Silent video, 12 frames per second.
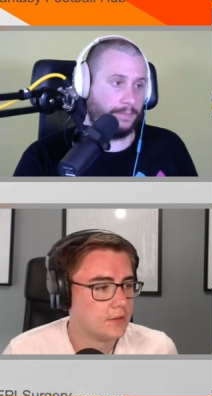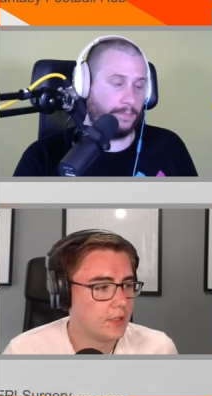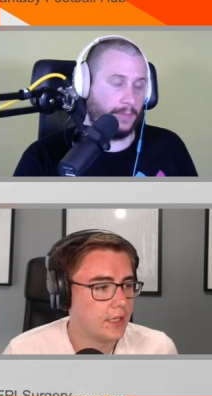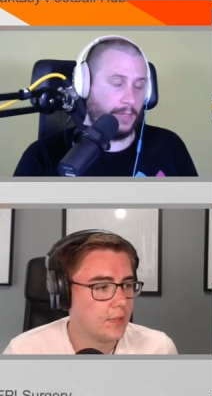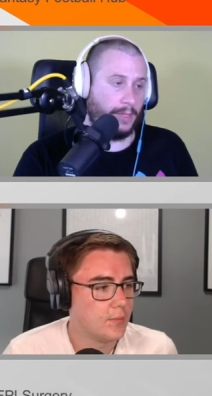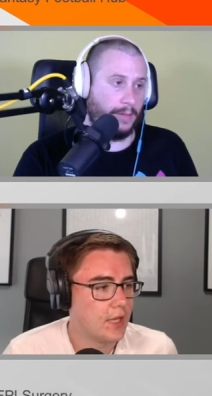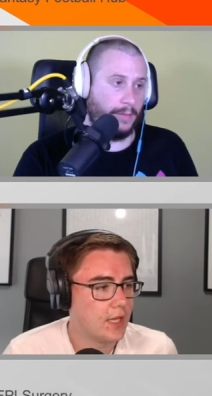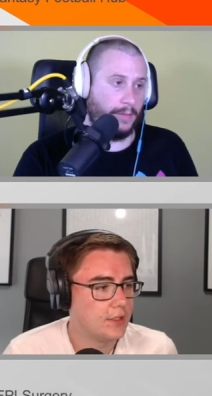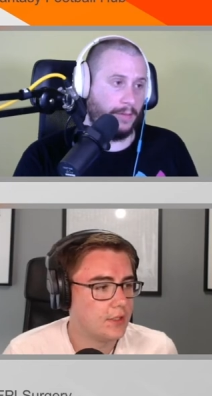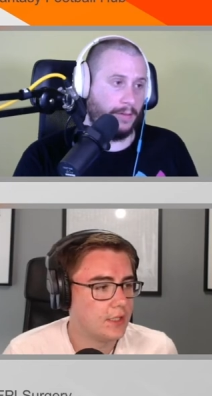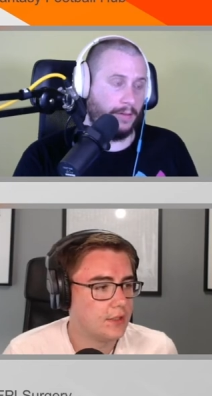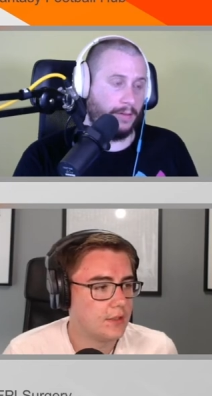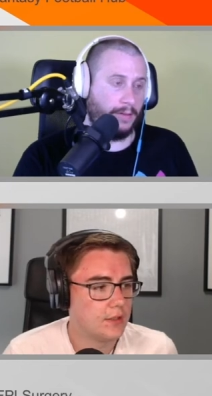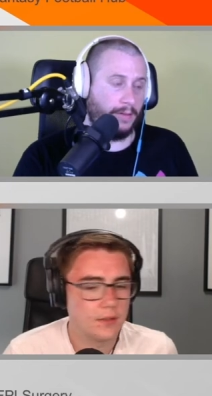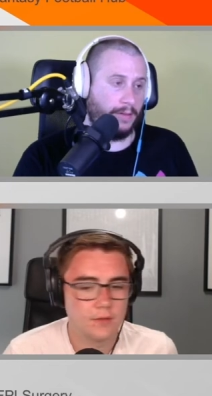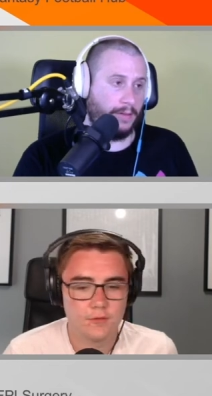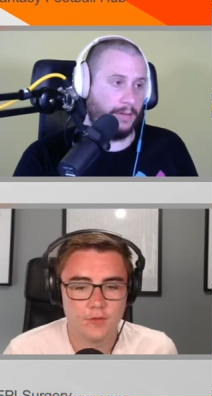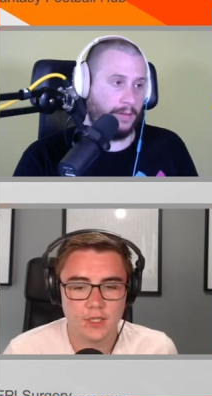Speaker 1: And Man United
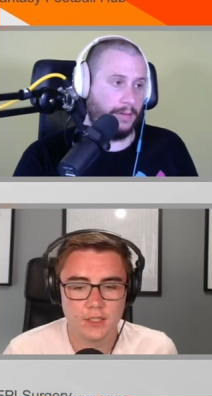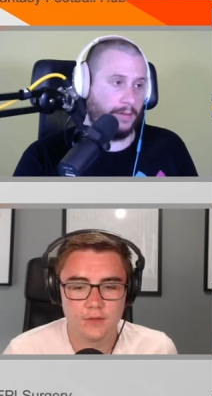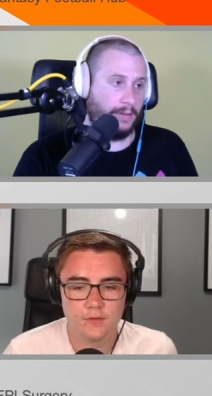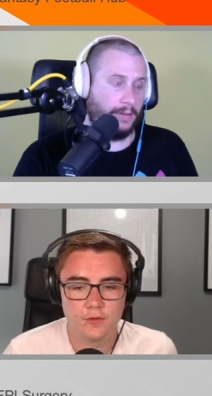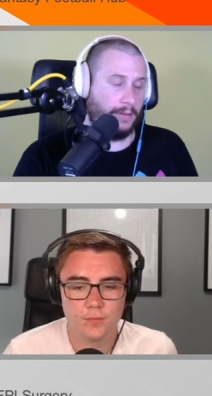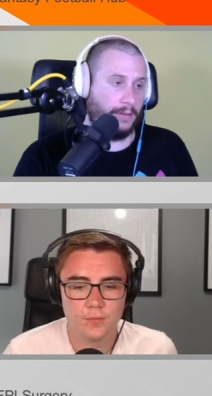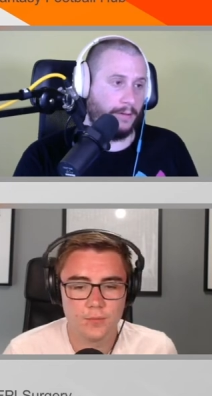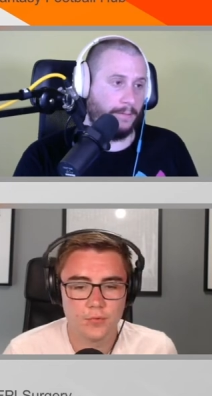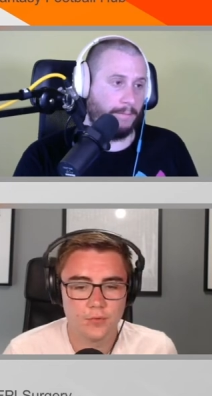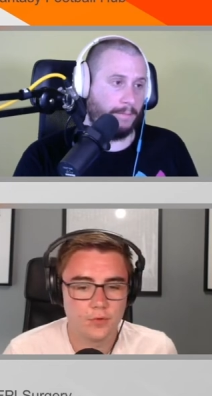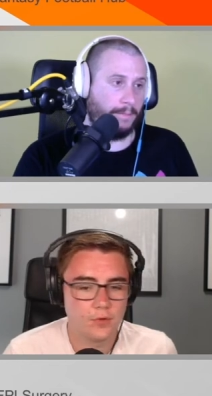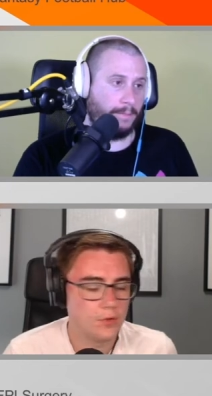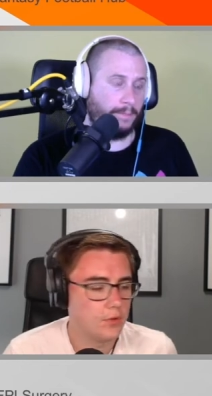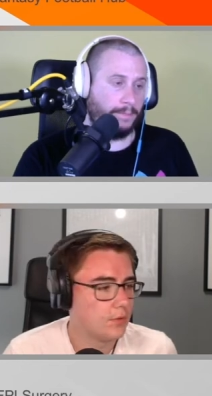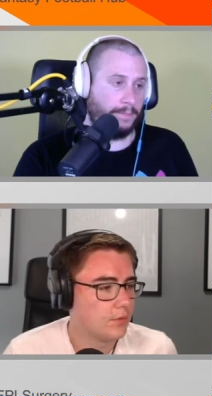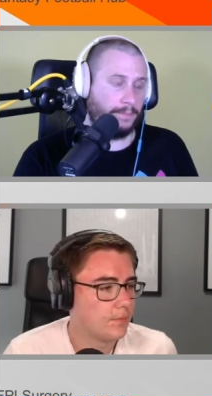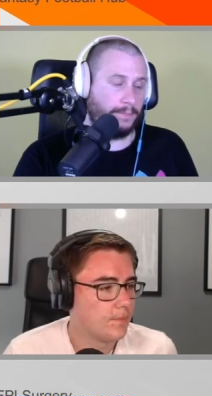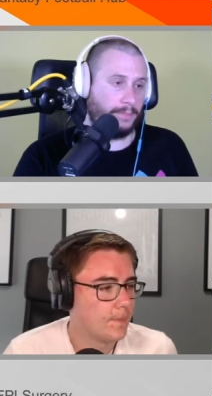are fine for
Speaker 2: Bruno.
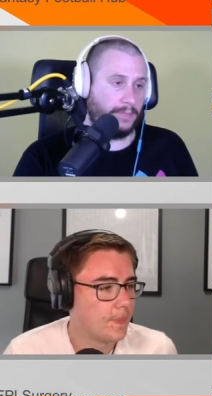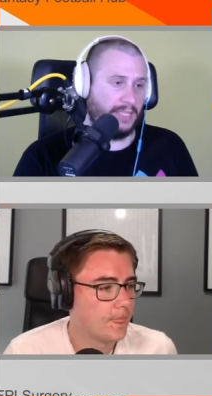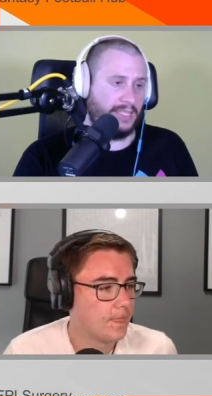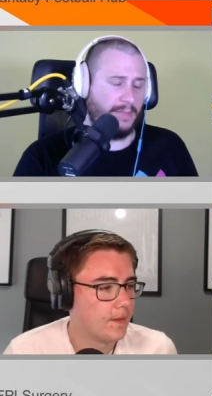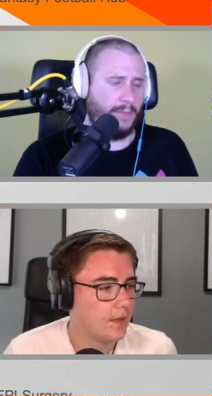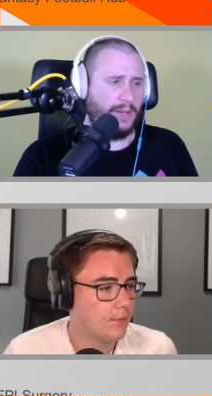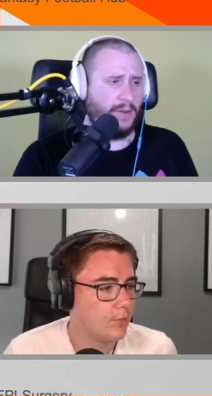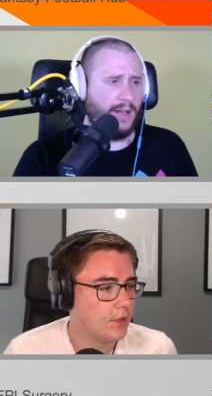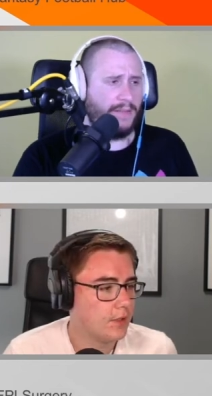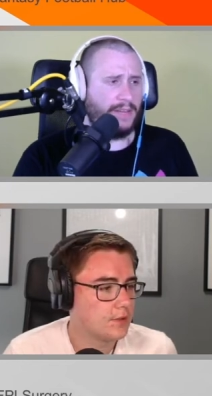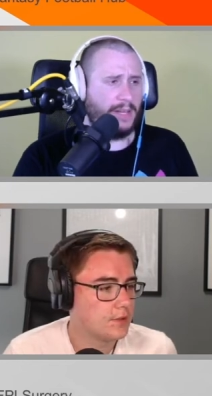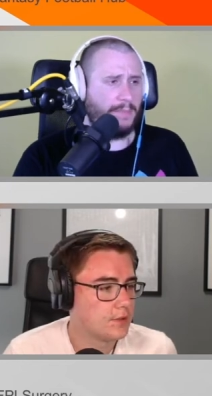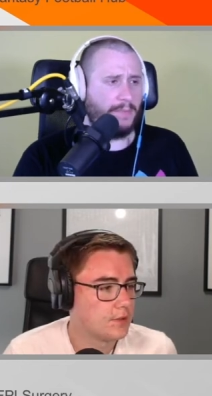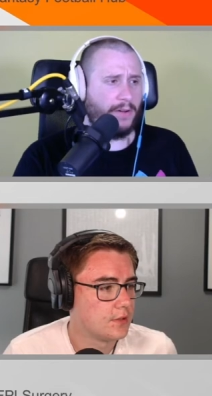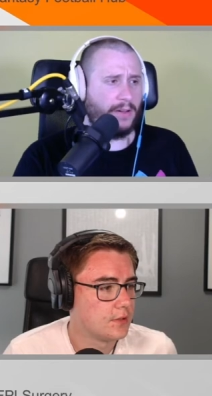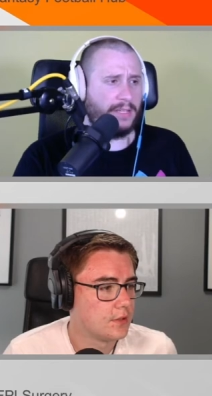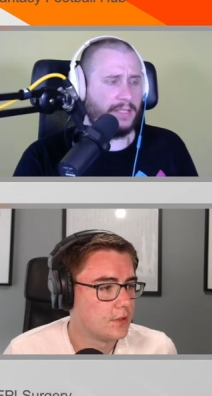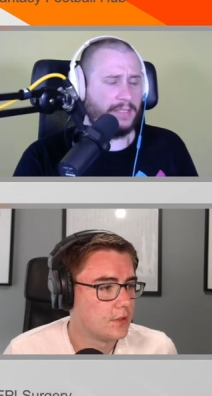And where's, we don't have any
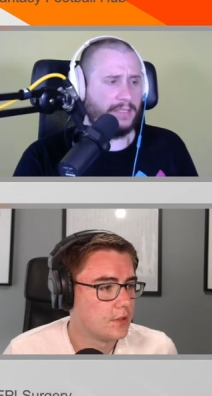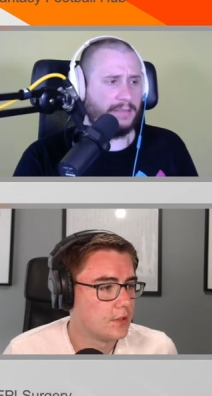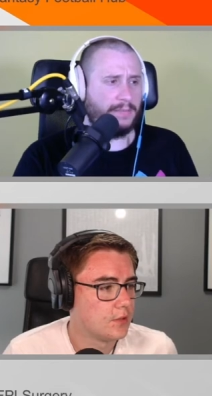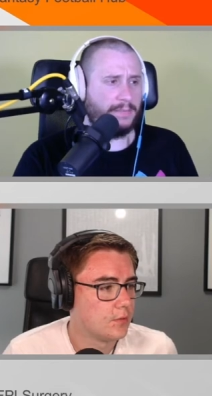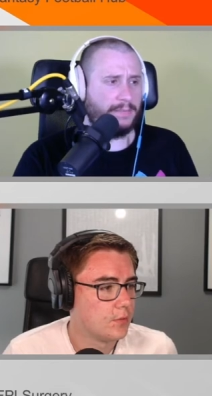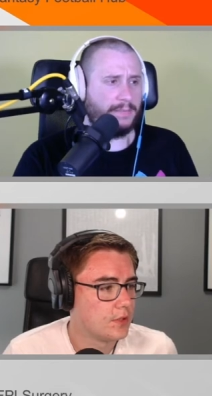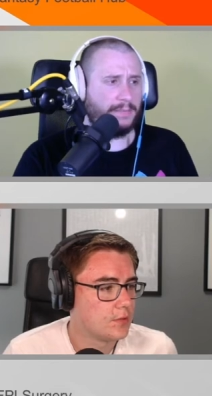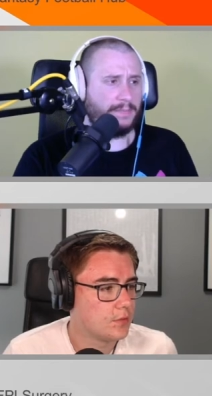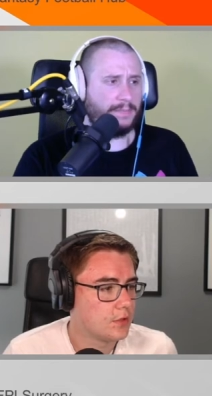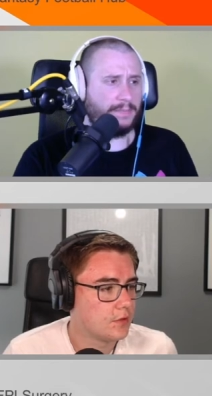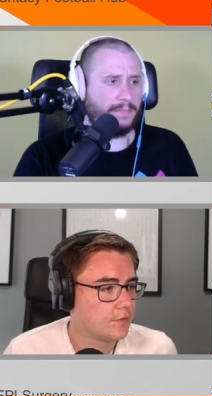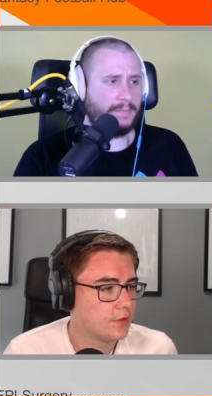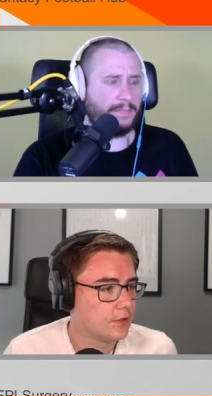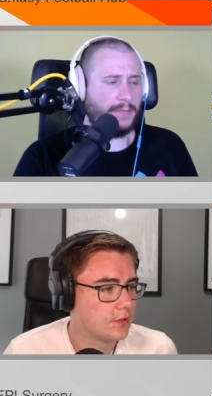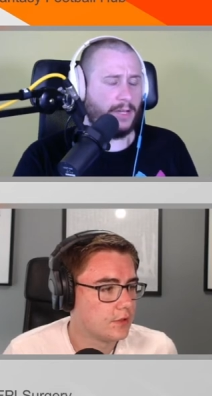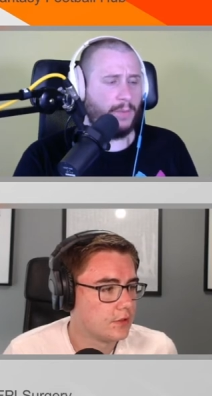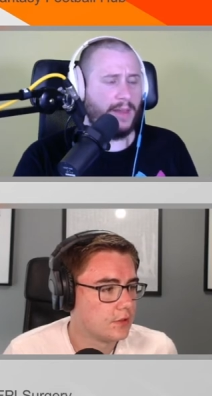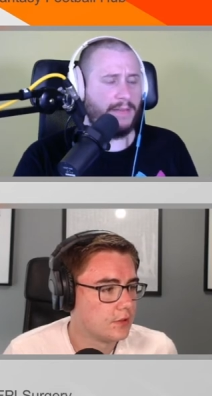Brighton. Where's Watford?
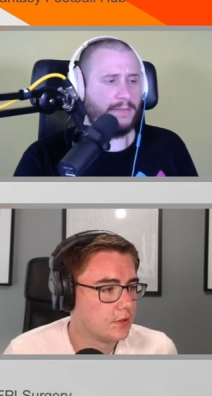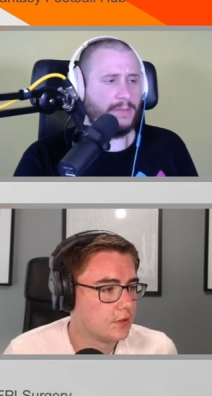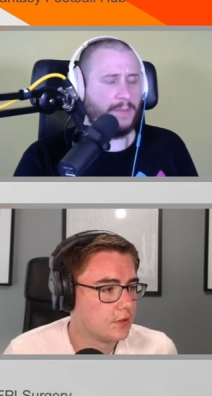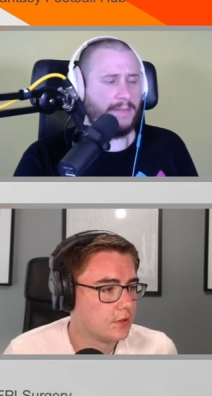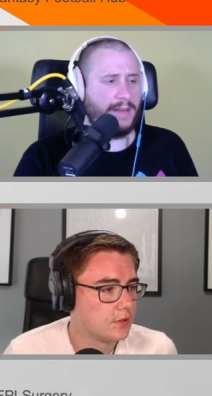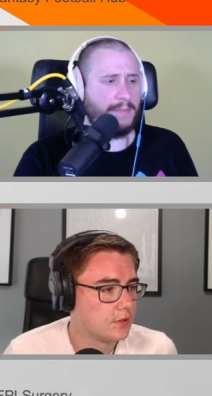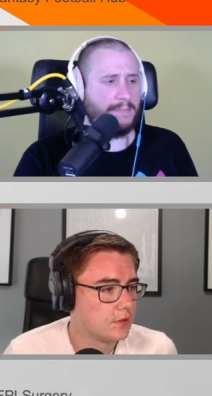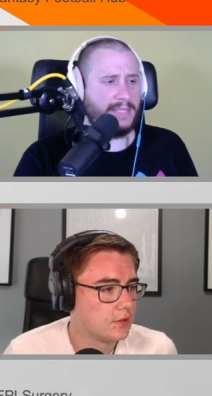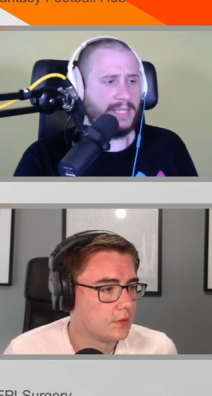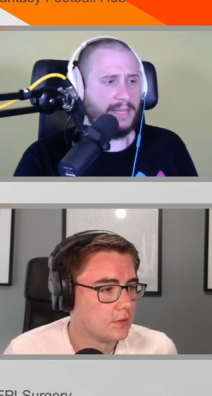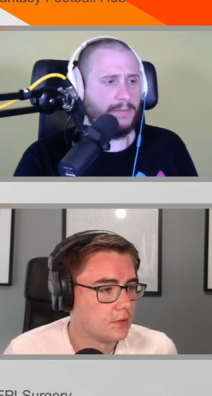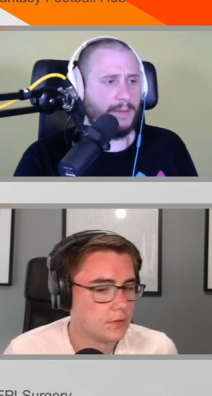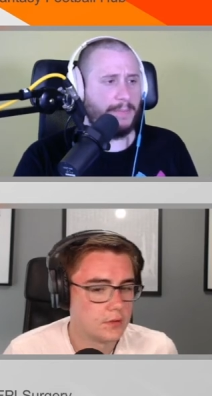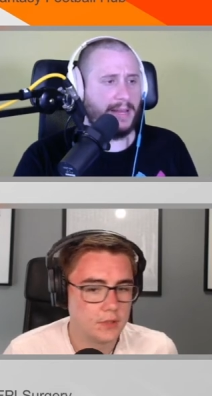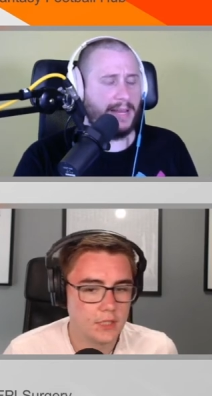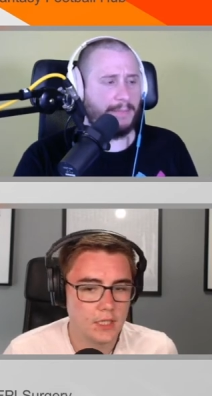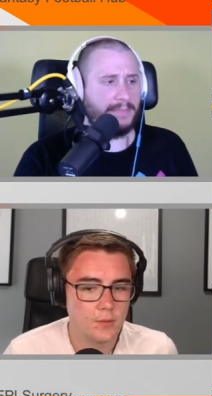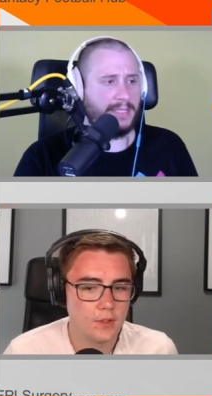Oh, we do we have Lamptey? We
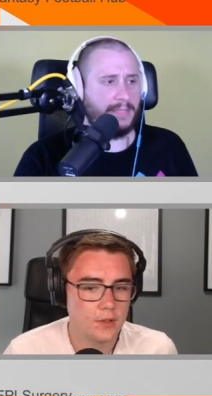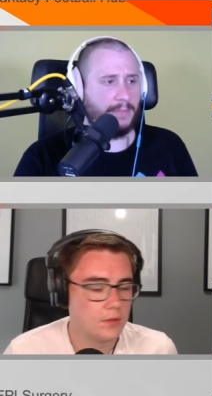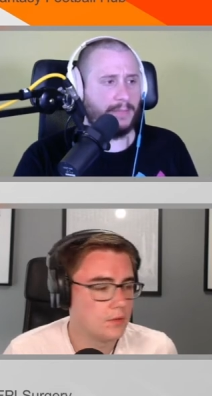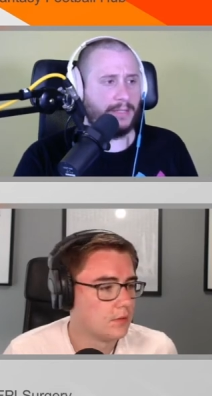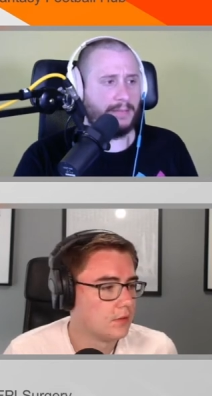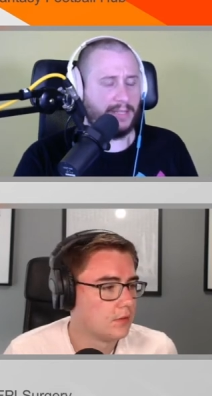picked yeah, Lamptey, we didn't we?